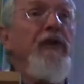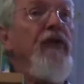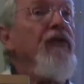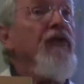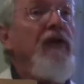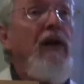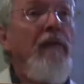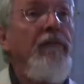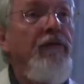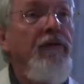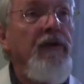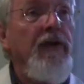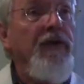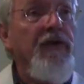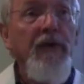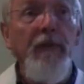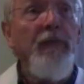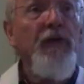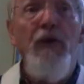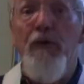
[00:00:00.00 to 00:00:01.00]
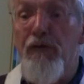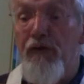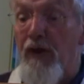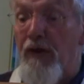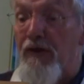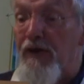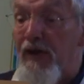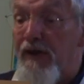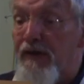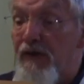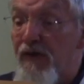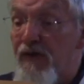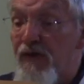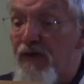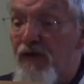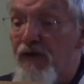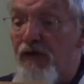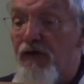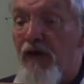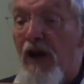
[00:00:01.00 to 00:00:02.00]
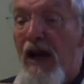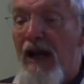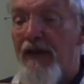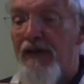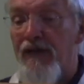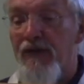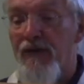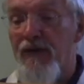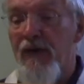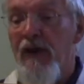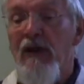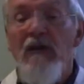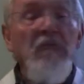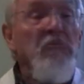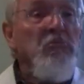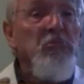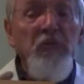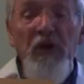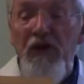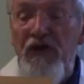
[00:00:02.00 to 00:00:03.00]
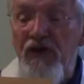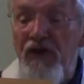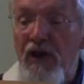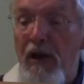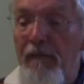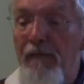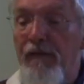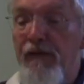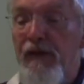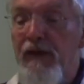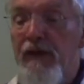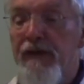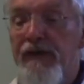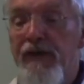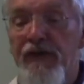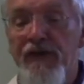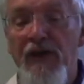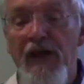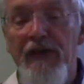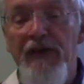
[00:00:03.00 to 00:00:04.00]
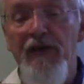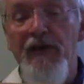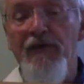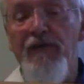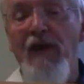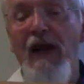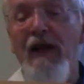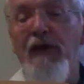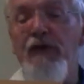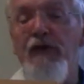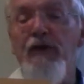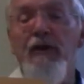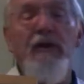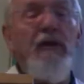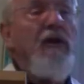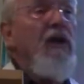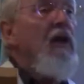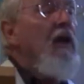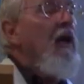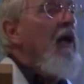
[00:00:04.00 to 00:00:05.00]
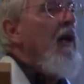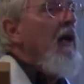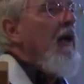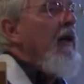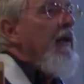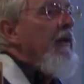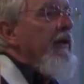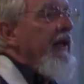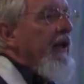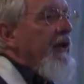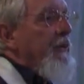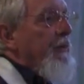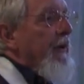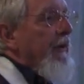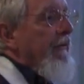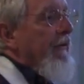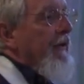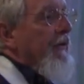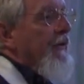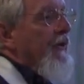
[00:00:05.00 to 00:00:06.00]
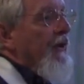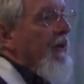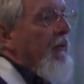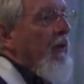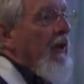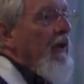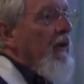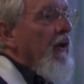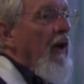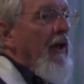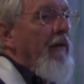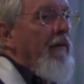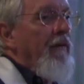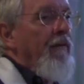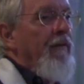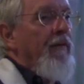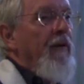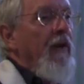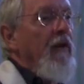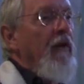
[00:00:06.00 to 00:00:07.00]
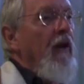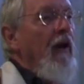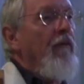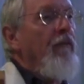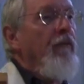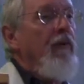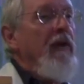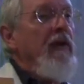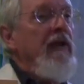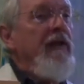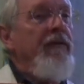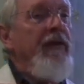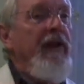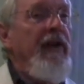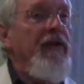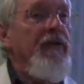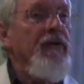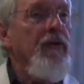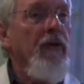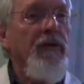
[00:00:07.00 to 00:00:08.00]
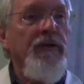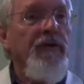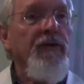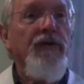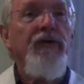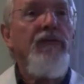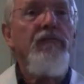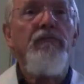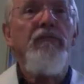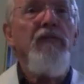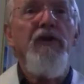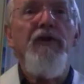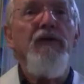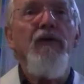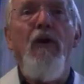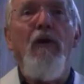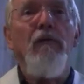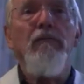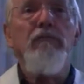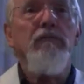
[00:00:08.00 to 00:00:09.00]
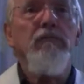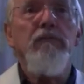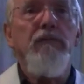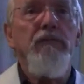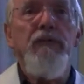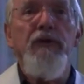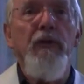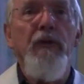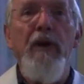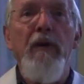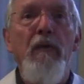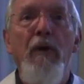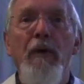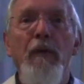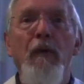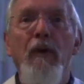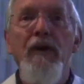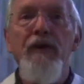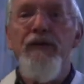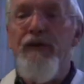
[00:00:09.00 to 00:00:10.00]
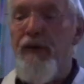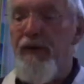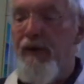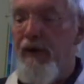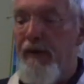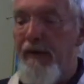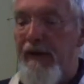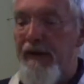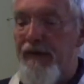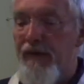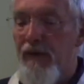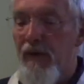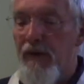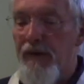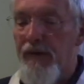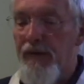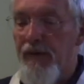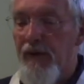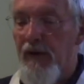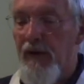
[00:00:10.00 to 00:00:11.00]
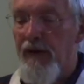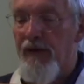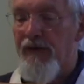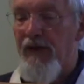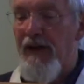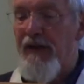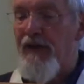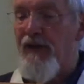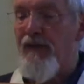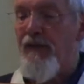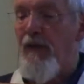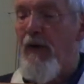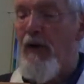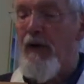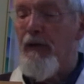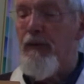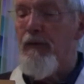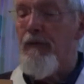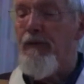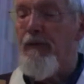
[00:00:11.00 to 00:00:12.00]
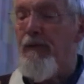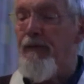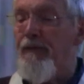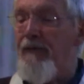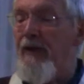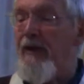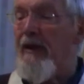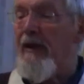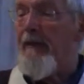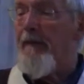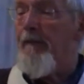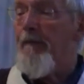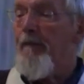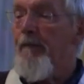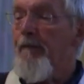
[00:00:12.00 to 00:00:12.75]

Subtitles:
discomfort, sometimes translated as stress, discomfort, dissatisfaction. The experience that the life we're living is it's not doing what we want it to do. It's not satisfying or fulfilling.